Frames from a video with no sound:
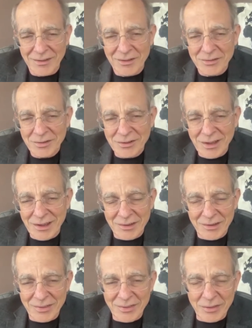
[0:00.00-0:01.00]
So yeah,
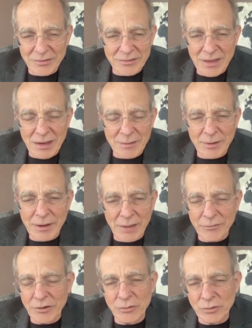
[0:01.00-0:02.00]
this is not about
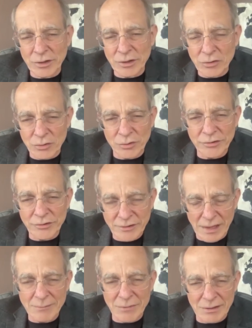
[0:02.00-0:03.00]
having a really cool
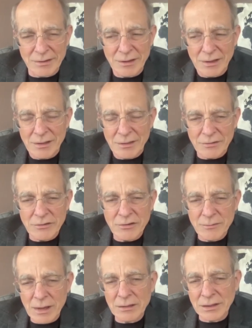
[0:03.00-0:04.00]
statement. This is
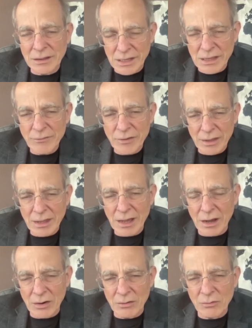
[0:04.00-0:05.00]
about living
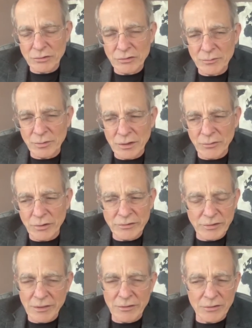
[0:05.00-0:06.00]
out what you believe. We
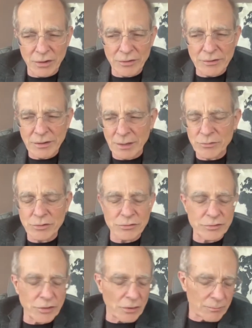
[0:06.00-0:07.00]
say this all the time. You
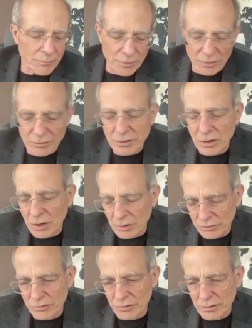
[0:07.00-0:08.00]
don't build
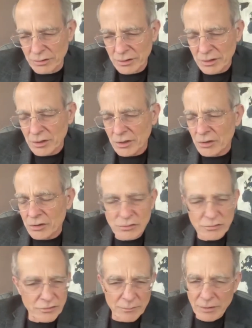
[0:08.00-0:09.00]
culture. You
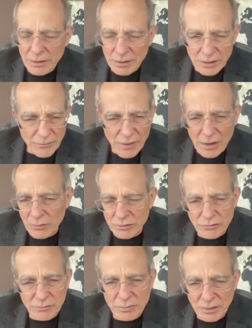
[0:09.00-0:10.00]
simply live out what
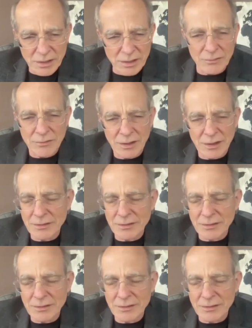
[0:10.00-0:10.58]
you believe. And